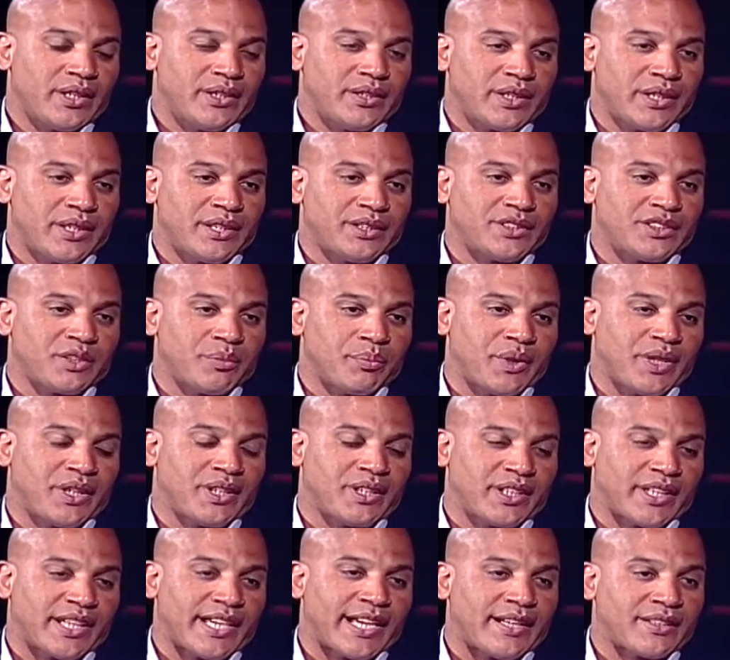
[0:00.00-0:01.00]
that's
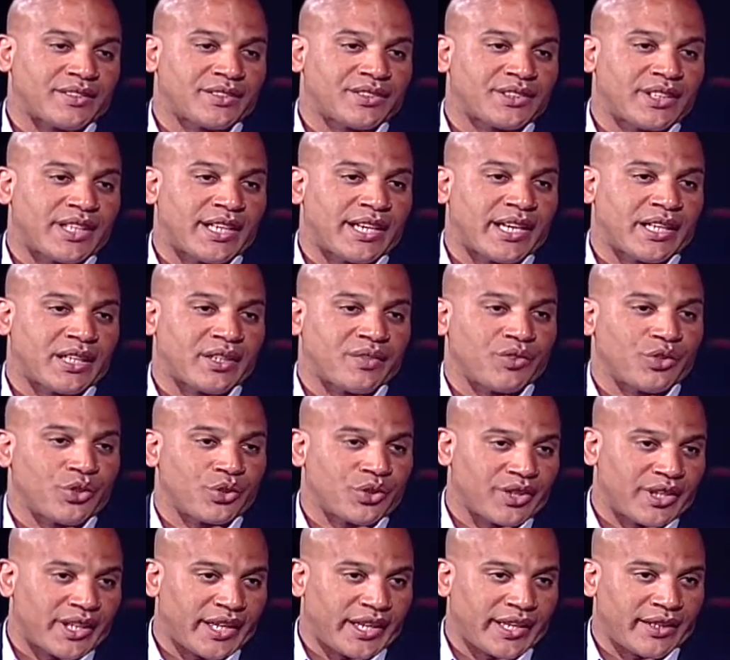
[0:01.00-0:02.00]
immediately outside of
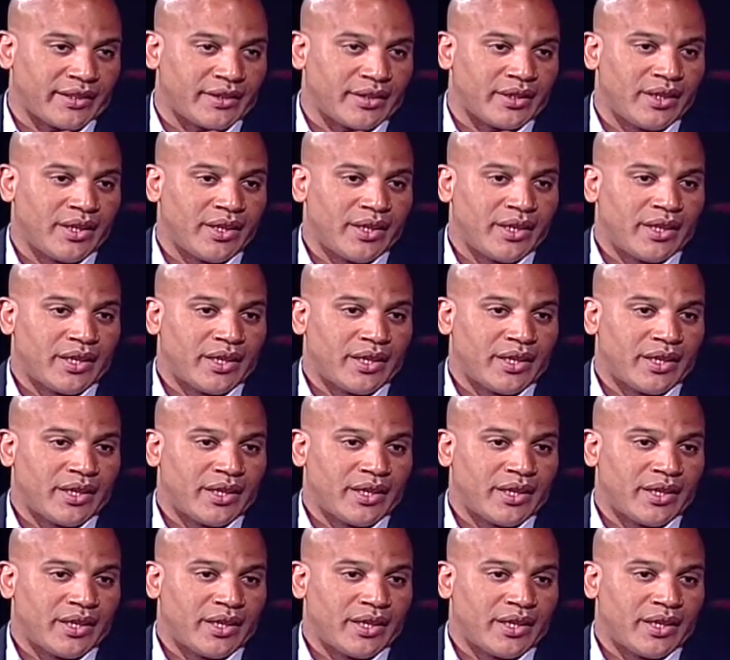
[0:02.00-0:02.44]
your gate.